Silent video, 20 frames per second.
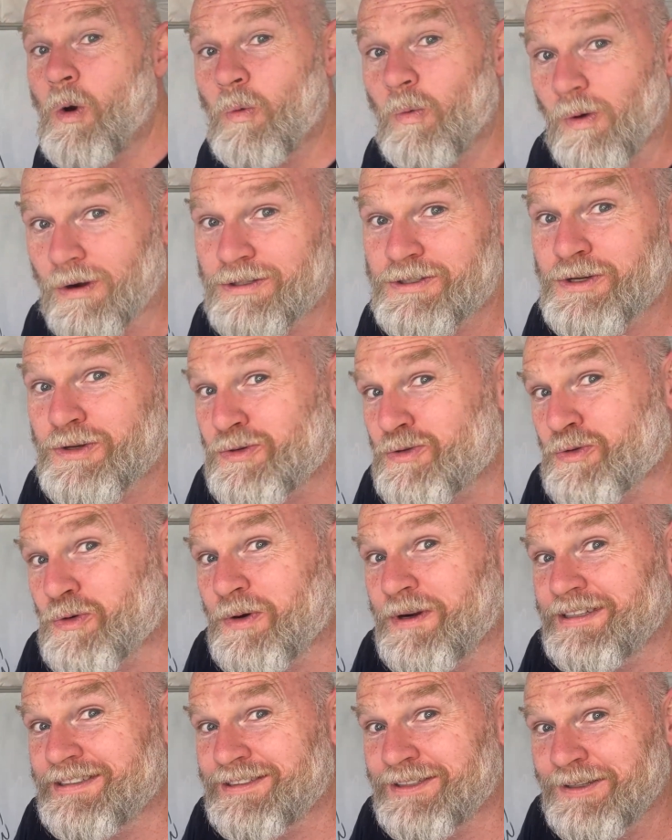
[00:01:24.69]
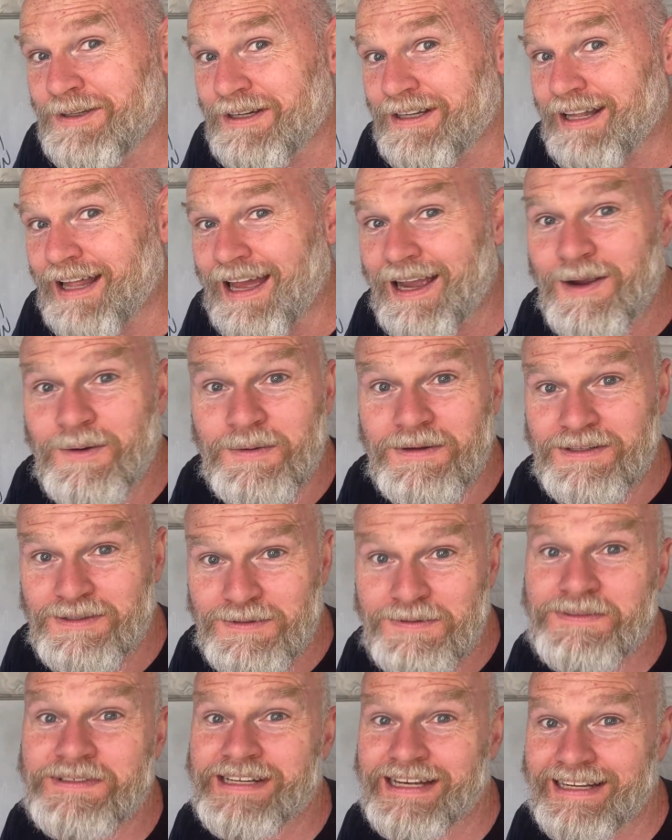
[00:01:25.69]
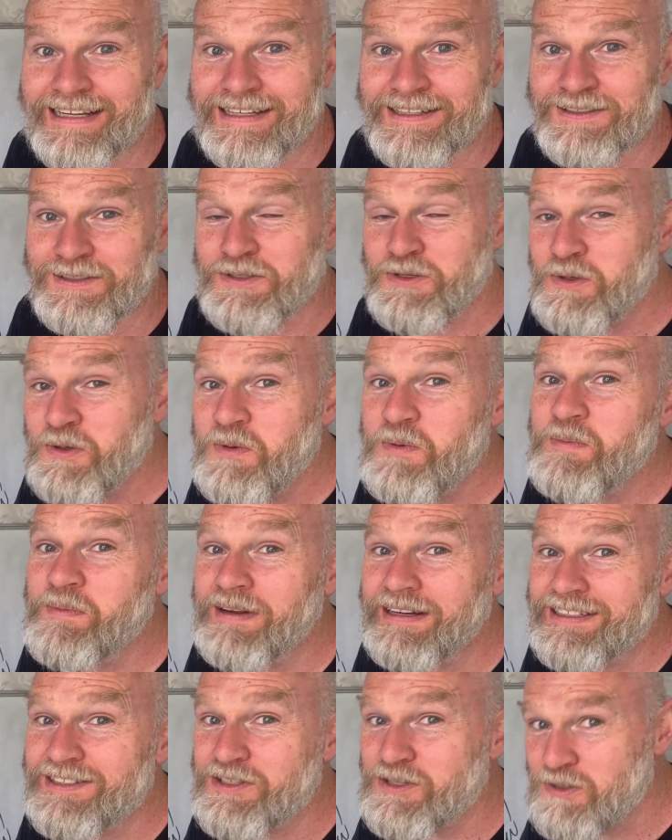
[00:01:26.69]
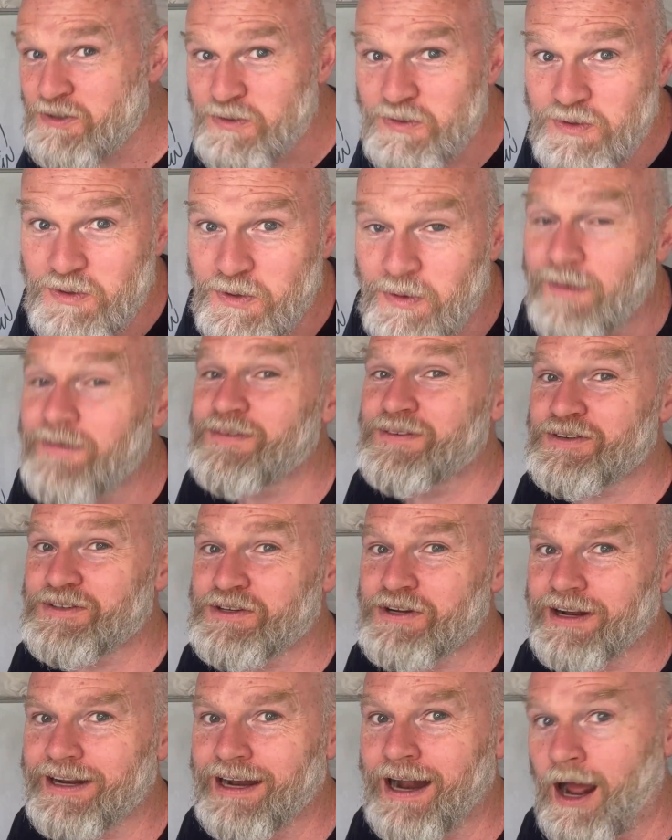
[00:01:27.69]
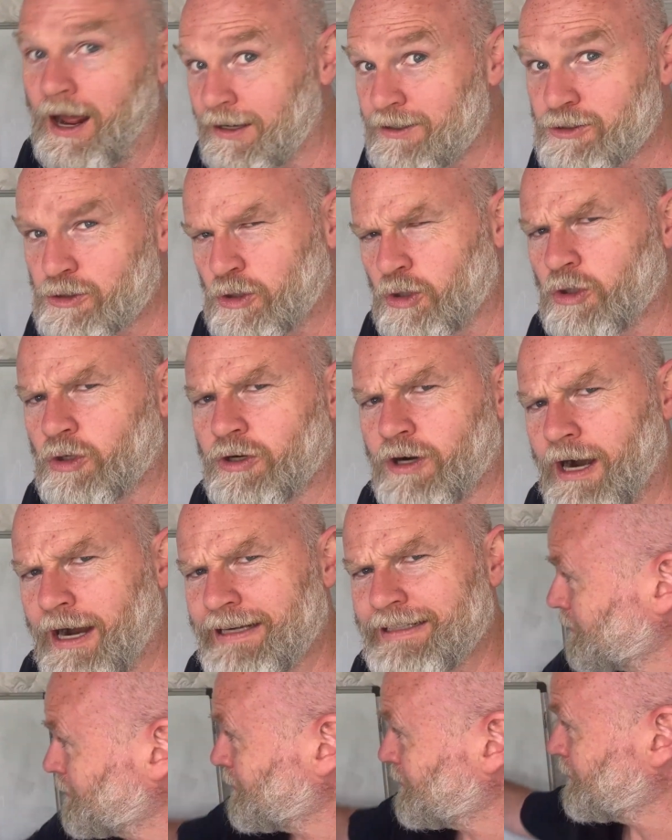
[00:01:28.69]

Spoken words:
what do drawings look like when you've taken too much pseudoephedrine hydrochloride?